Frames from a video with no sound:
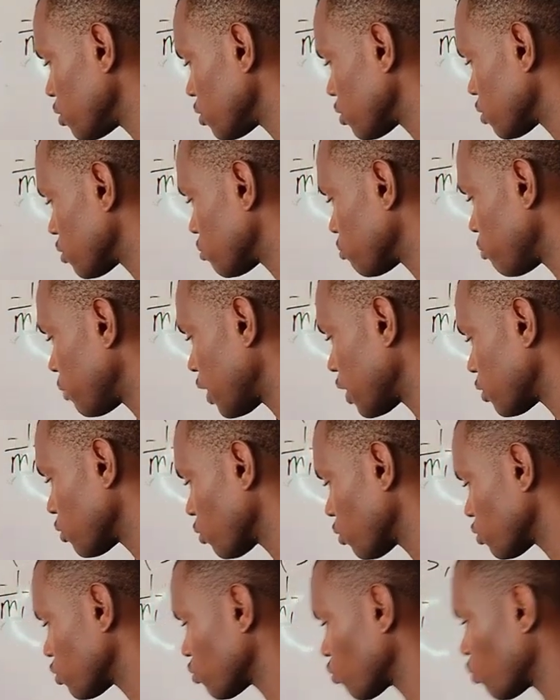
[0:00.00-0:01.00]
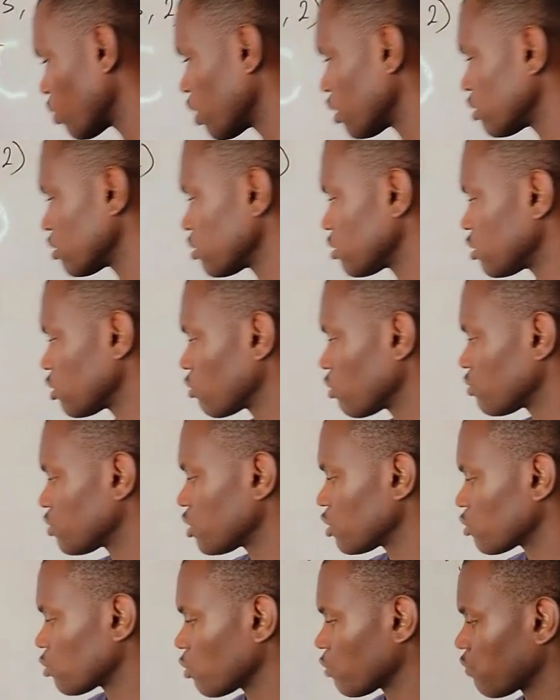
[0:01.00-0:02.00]
is minus 1, the
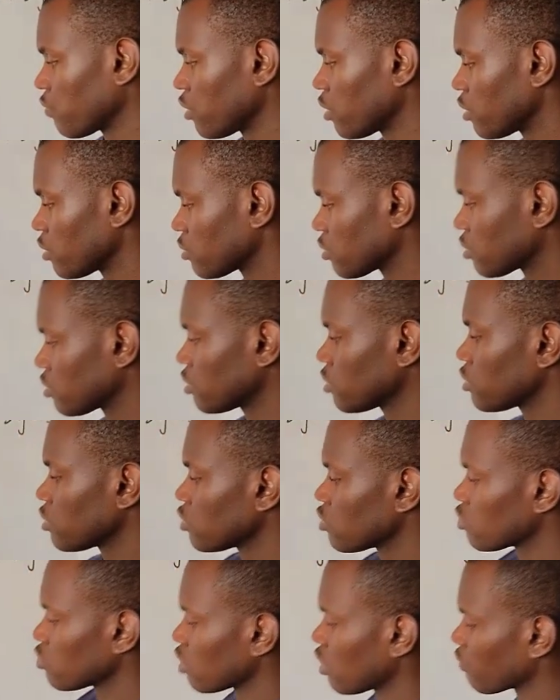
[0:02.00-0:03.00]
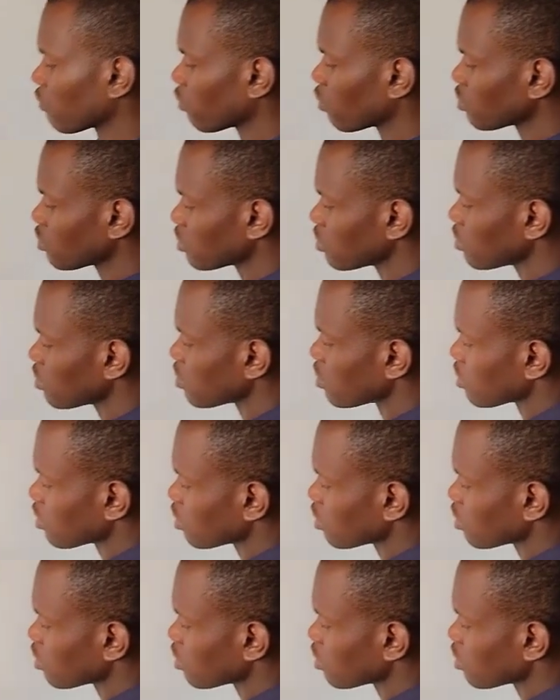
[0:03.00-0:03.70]
coefficient of x. So I've gotten